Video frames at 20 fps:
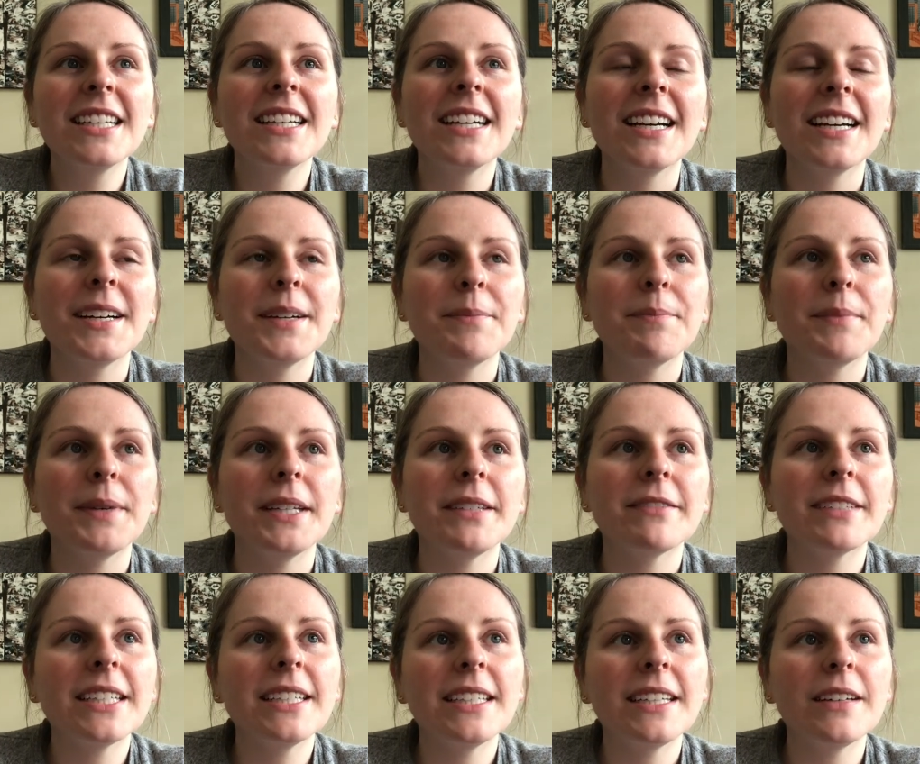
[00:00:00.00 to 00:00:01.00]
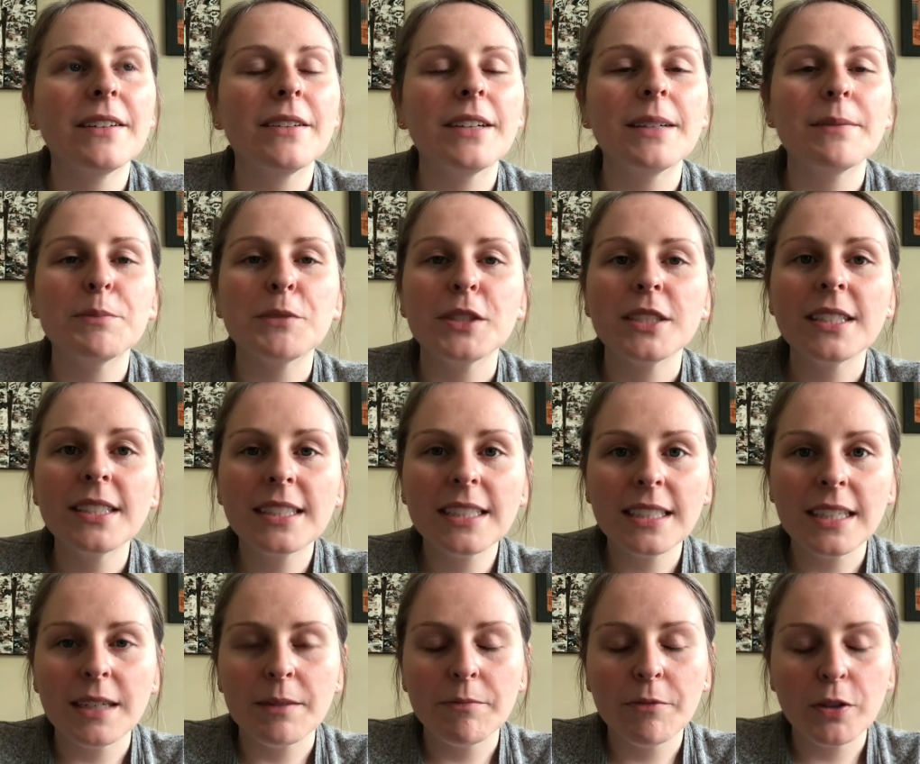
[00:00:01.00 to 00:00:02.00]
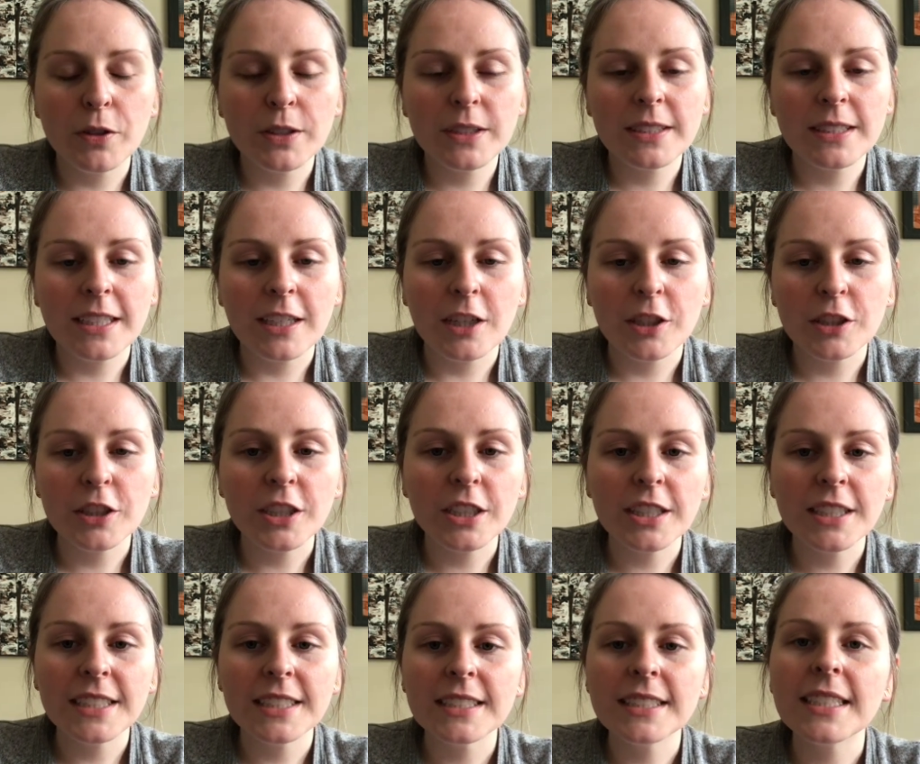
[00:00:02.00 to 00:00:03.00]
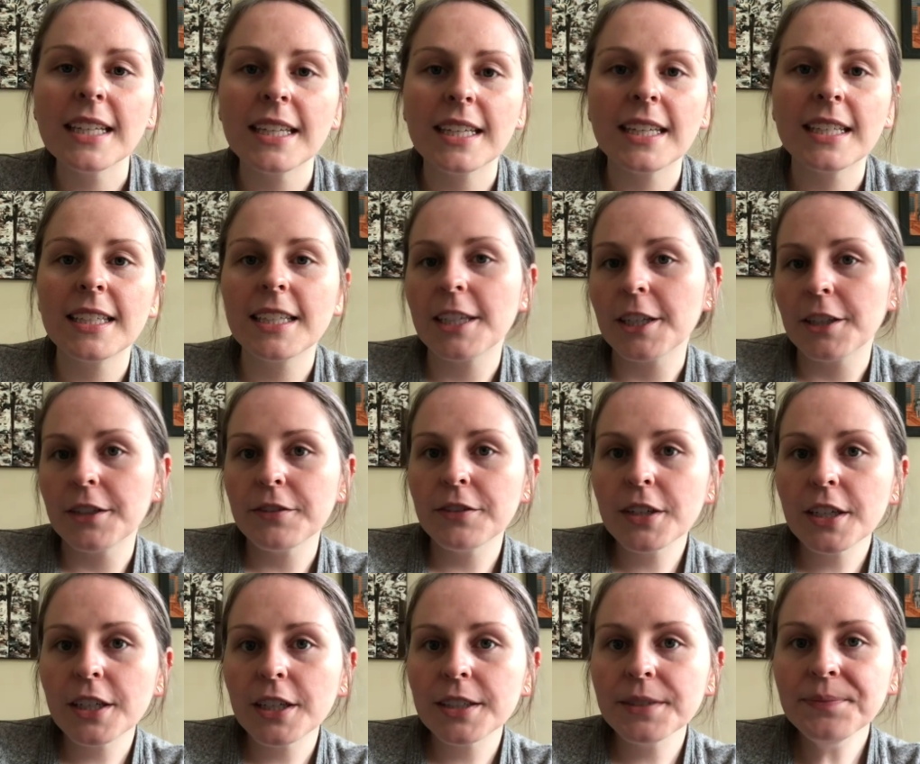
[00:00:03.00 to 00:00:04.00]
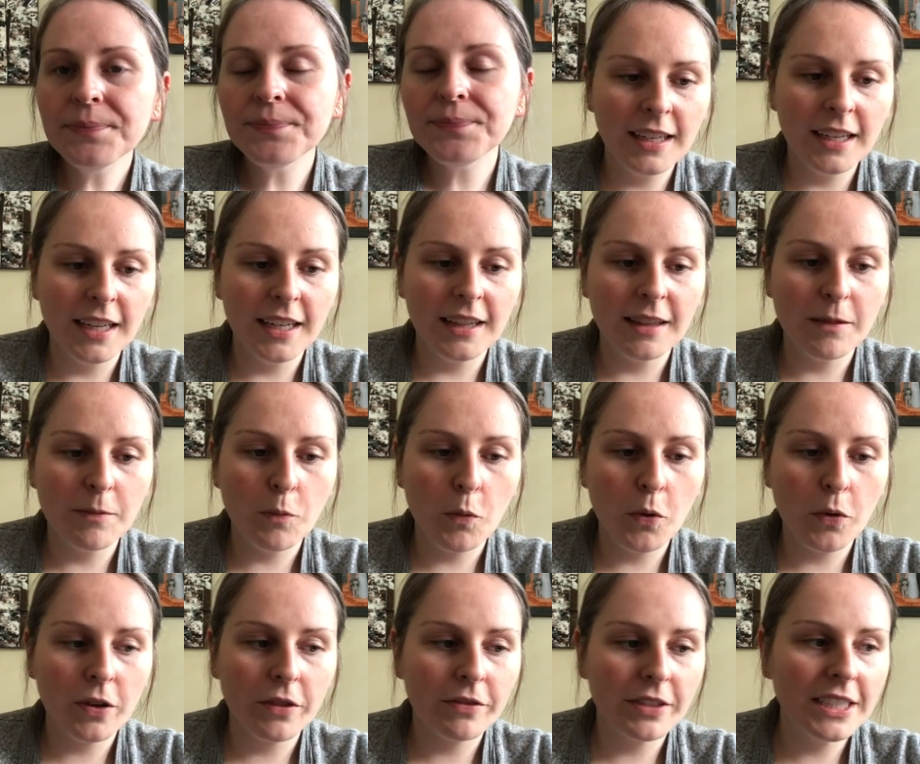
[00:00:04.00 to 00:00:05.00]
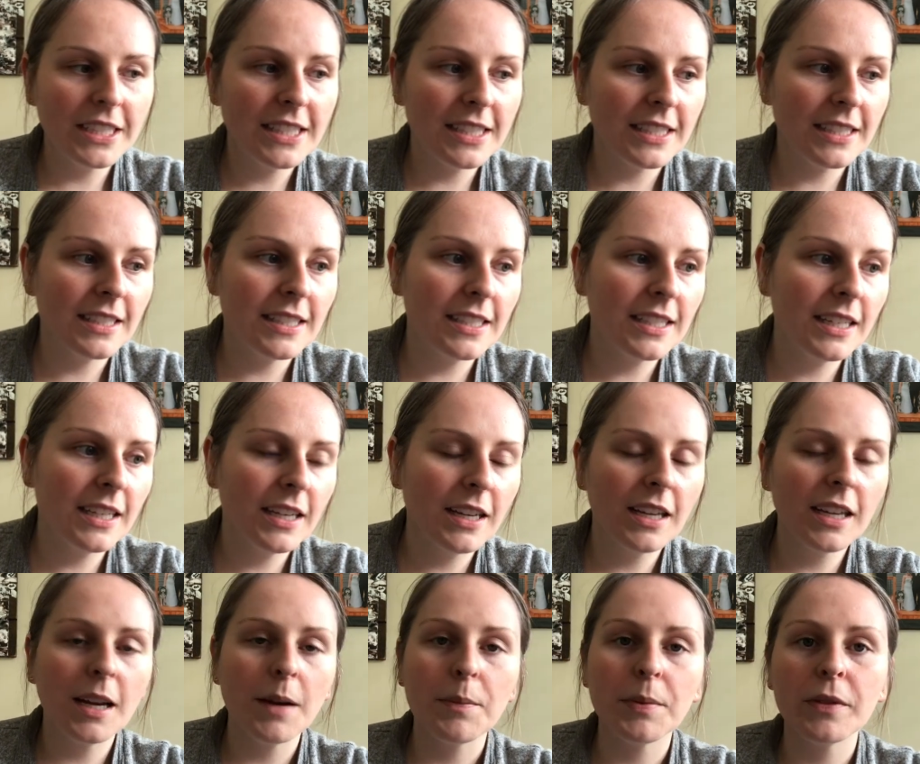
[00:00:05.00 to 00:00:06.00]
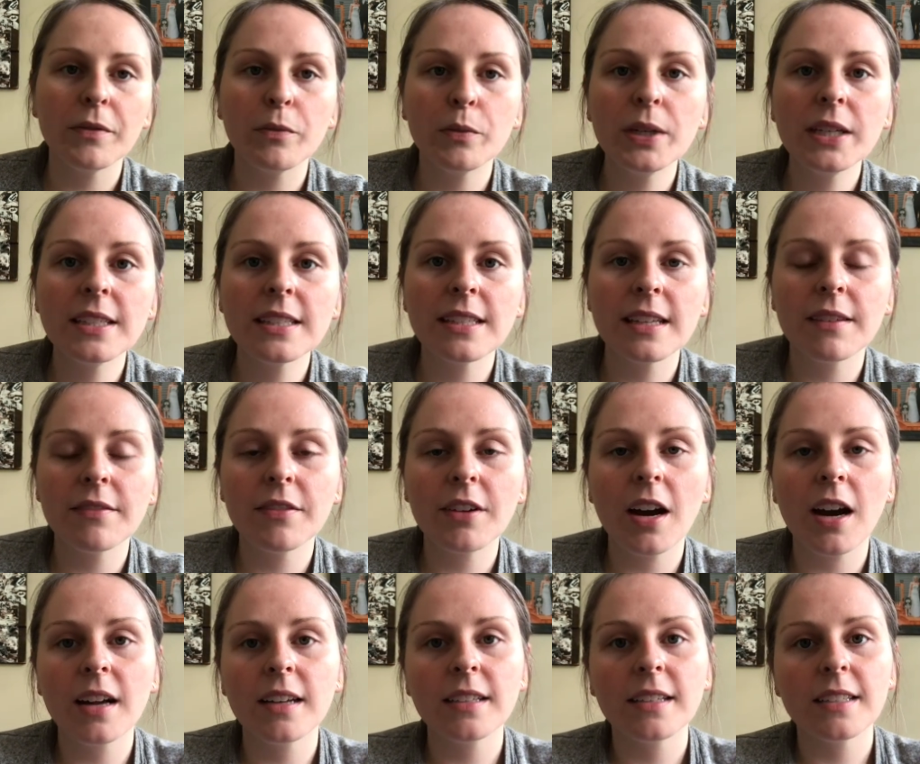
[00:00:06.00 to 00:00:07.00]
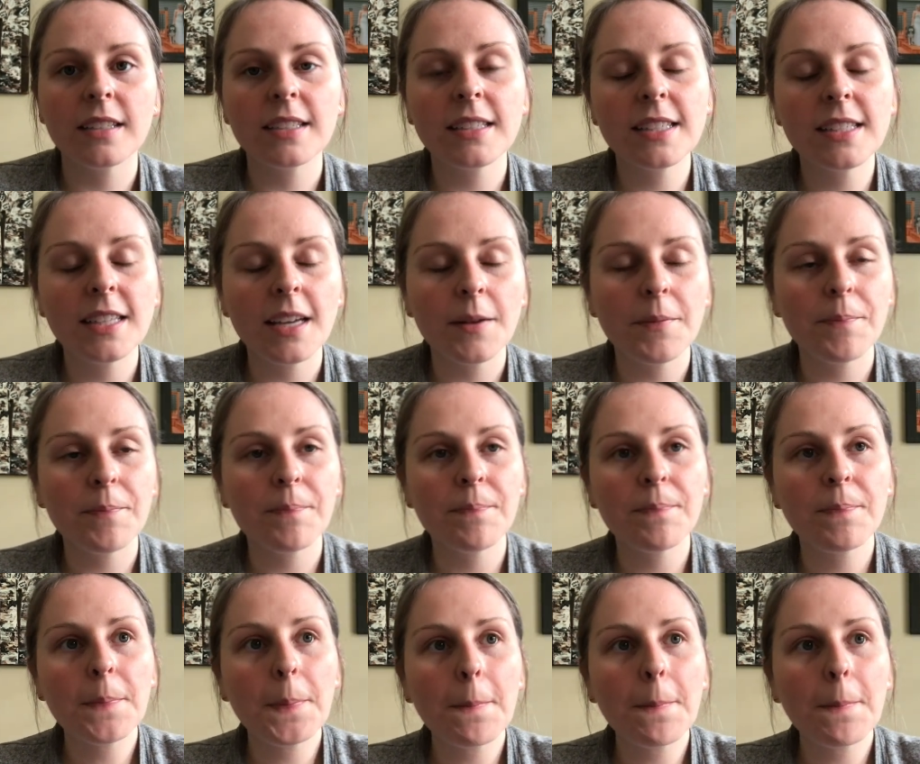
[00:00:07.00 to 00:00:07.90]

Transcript: Um, but right now, I'm just I'm focusing on her and taking care of her. In the more recent couple of weeks, I've gotten some